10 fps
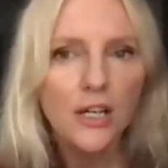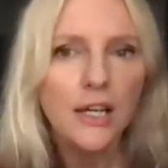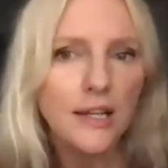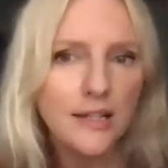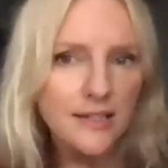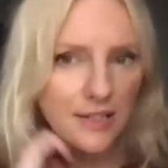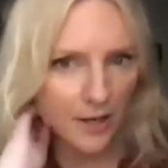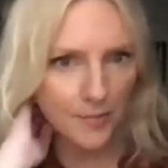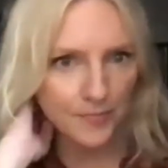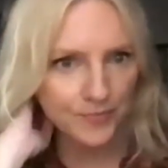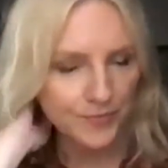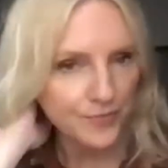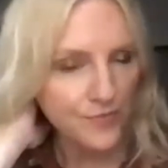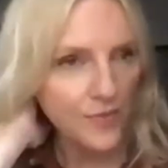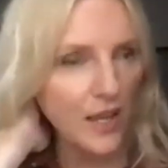is
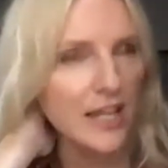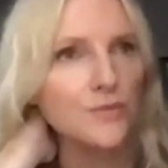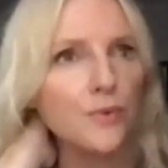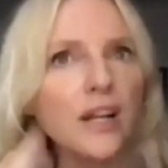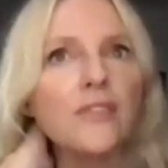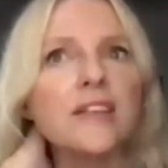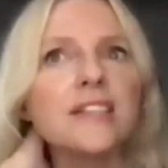running this.